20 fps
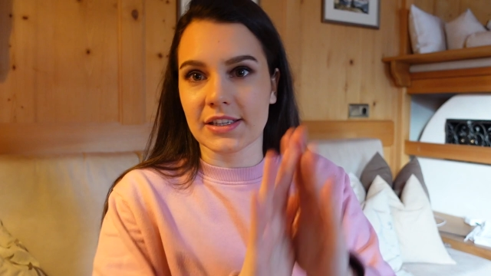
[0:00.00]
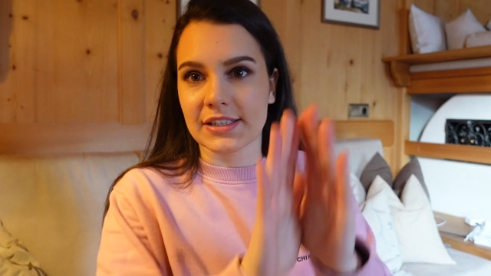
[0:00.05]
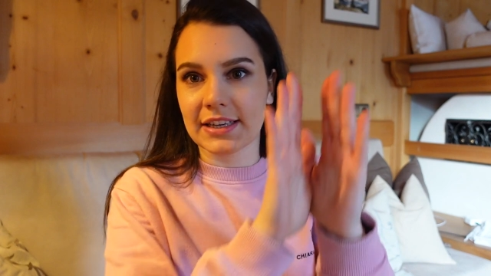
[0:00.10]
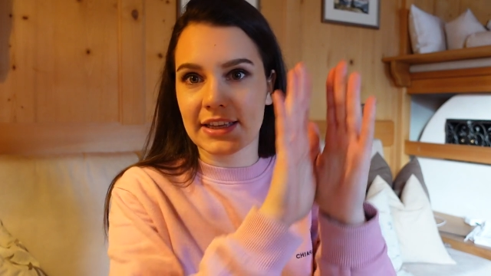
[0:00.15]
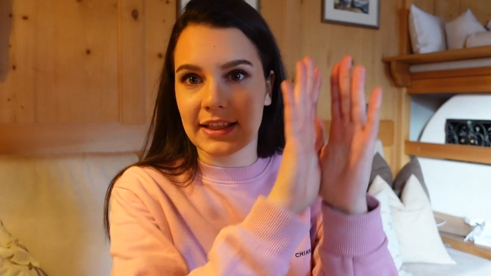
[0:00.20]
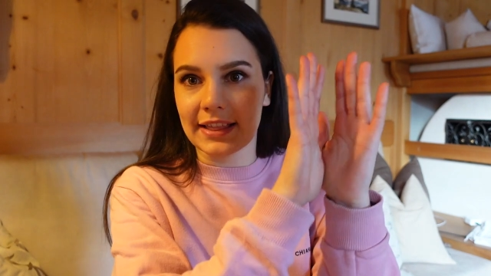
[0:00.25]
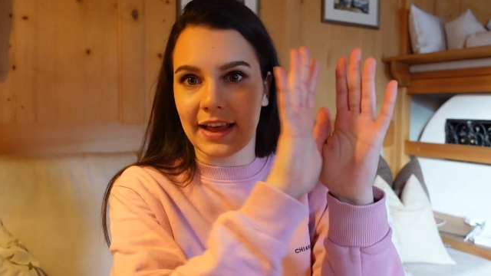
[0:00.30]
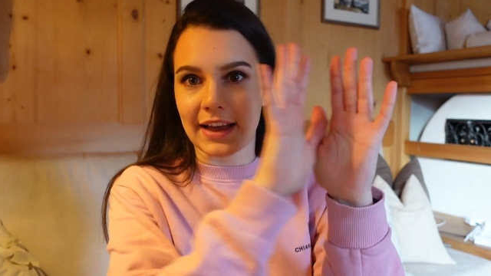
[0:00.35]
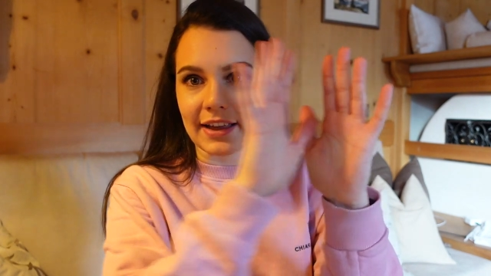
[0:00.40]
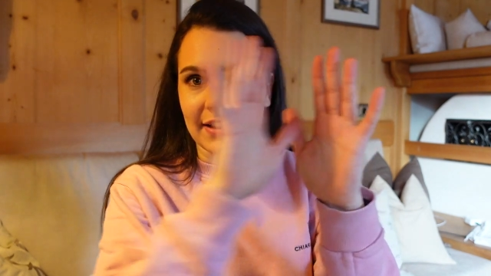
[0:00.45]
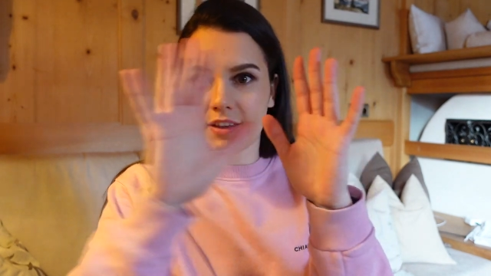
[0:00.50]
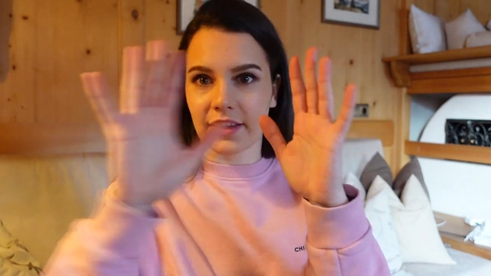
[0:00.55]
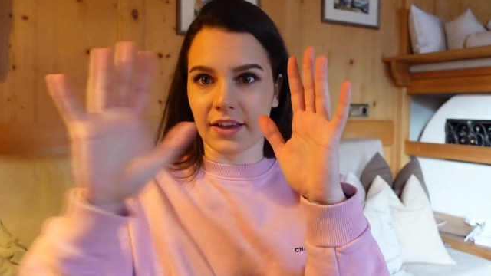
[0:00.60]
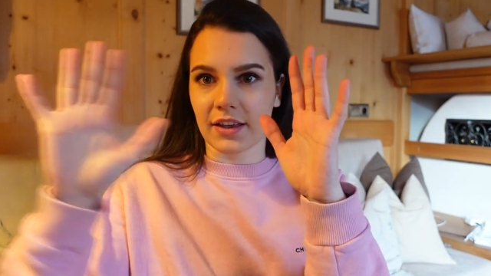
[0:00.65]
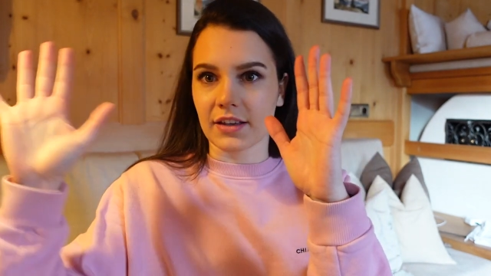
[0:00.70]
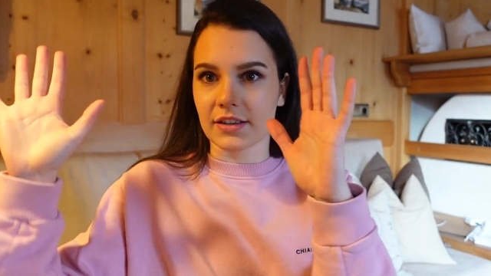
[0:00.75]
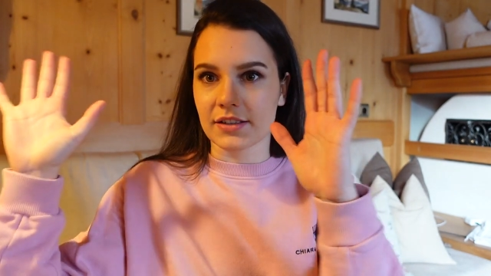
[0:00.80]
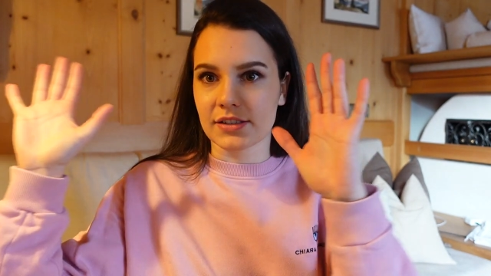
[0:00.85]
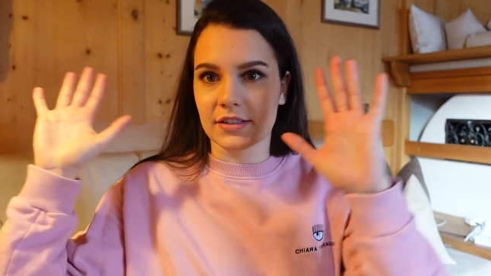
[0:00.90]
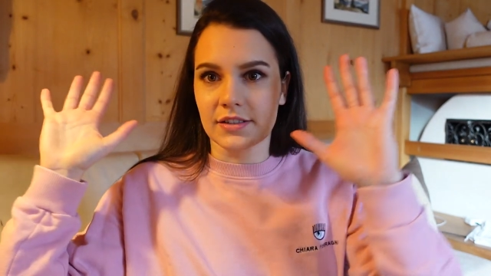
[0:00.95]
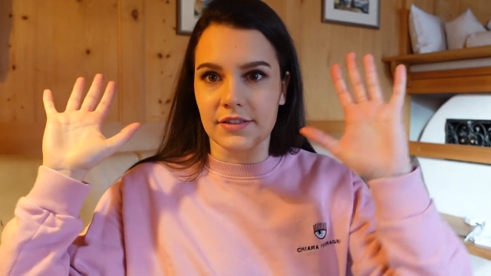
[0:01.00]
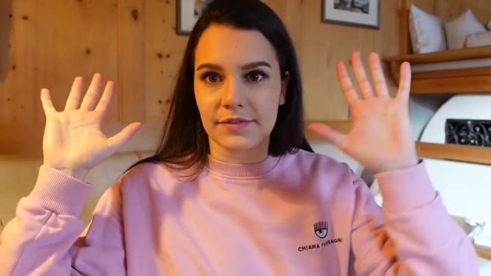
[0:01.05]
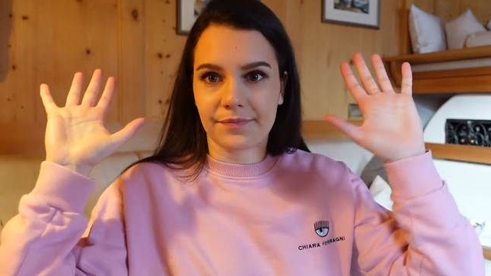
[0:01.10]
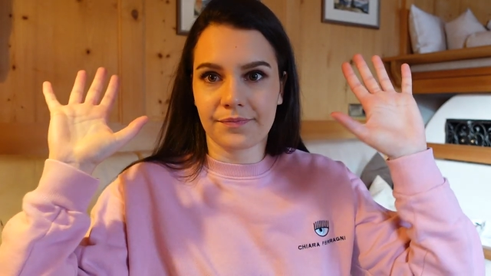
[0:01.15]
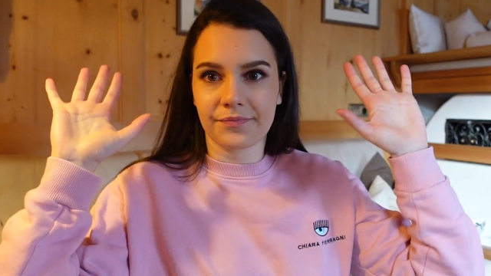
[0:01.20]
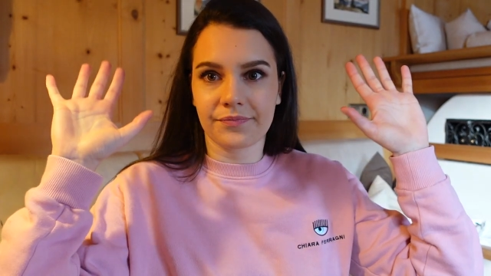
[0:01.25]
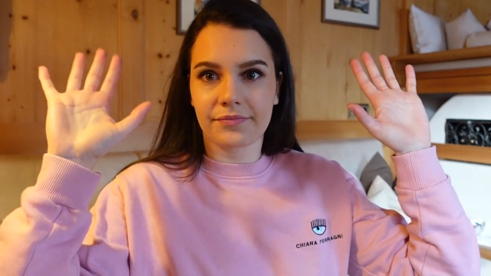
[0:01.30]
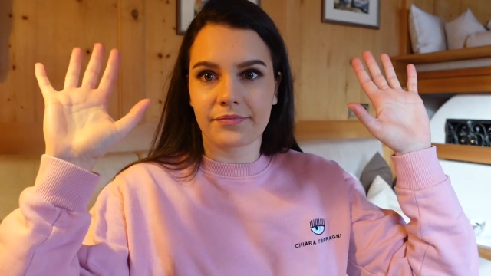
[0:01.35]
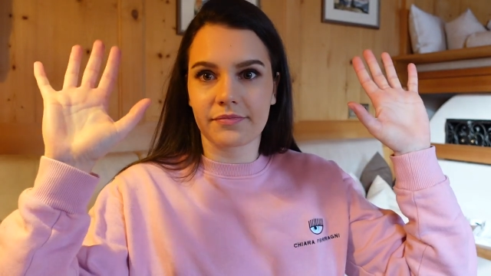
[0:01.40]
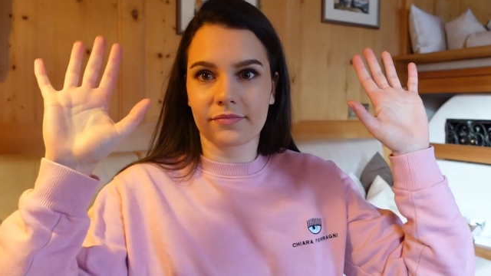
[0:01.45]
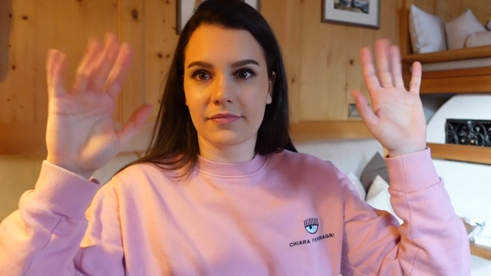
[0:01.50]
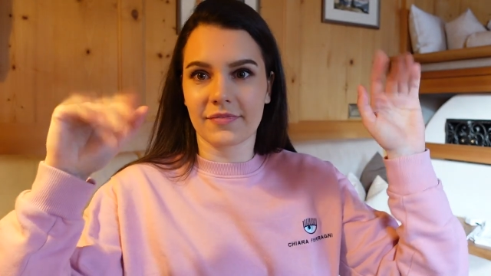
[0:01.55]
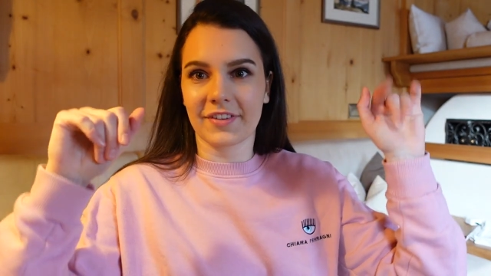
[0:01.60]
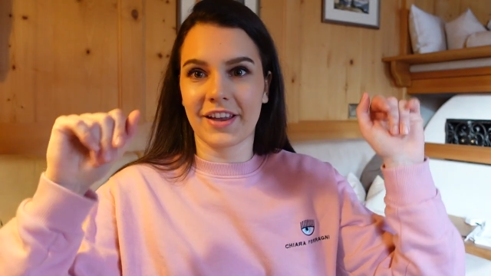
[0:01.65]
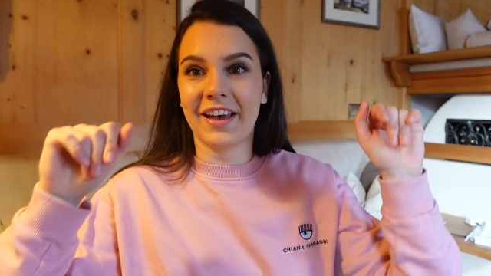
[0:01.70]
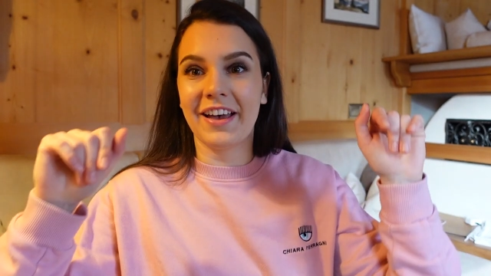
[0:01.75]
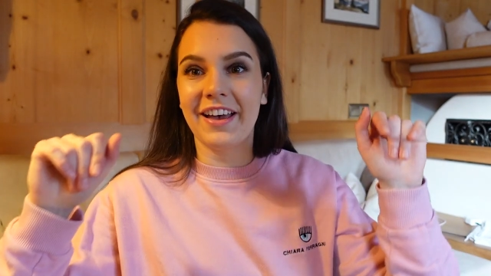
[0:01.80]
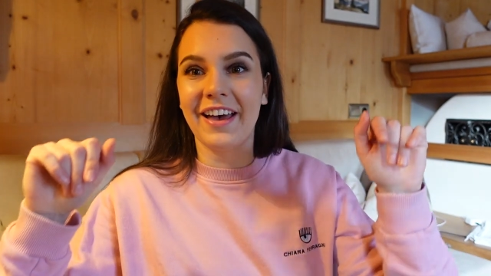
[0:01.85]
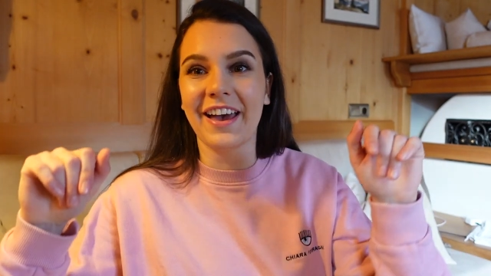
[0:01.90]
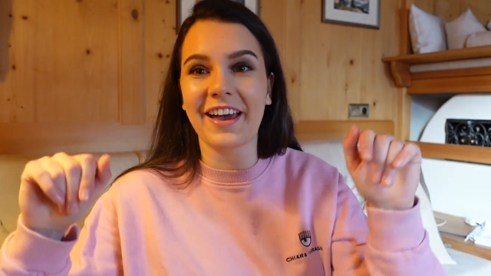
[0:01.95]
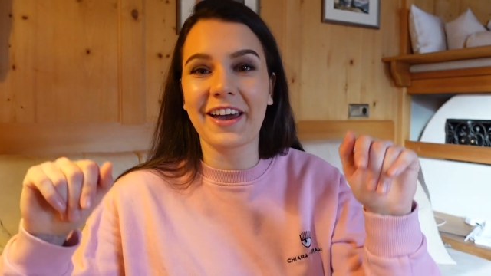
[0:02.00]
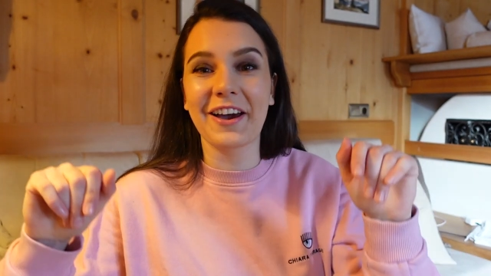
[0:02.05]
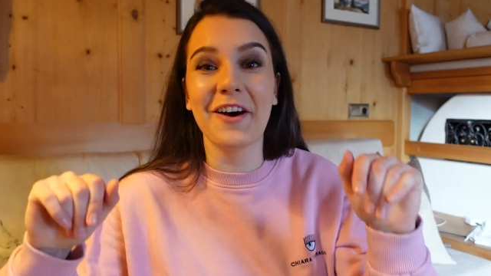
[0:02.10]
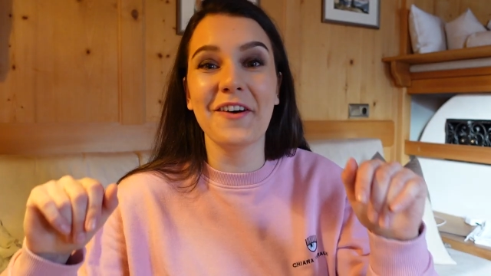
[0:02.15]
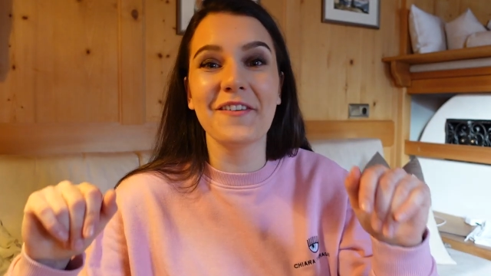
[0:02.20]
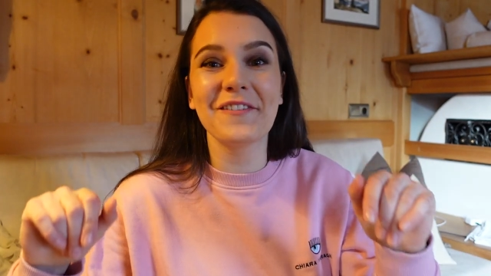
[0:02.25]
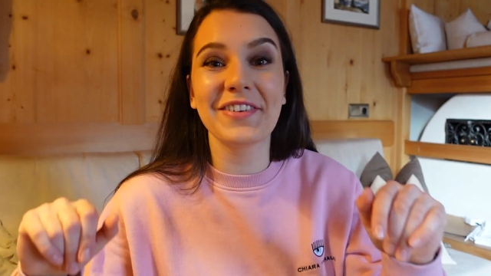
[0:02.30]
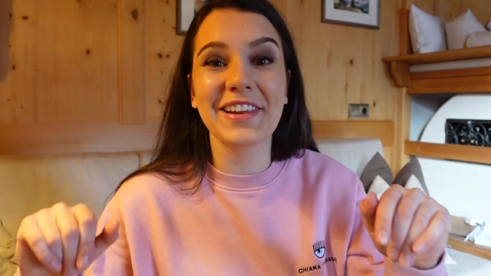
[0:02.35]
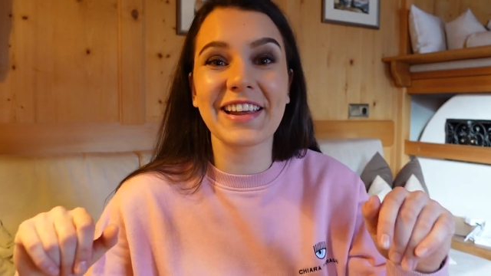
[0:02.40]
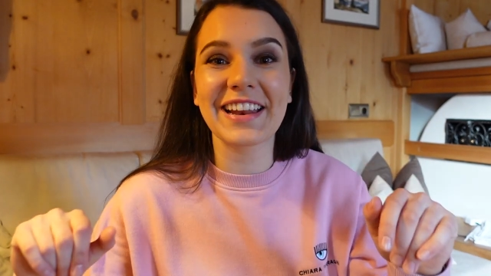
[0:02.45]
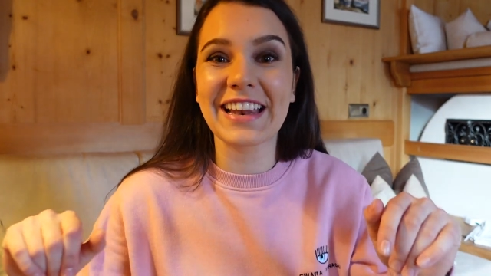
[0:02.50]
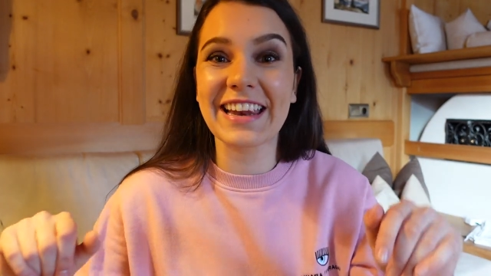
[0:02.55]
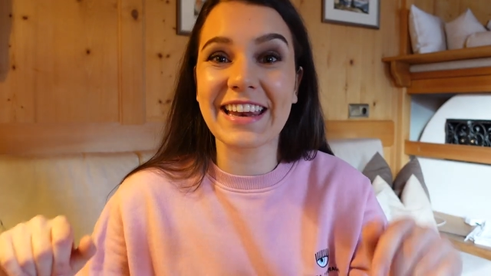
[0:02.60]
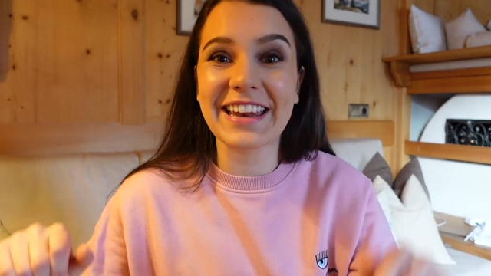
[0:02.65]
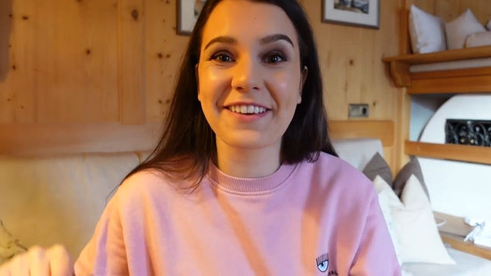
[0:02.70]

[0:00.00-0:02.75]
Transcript: see, the lighting is completely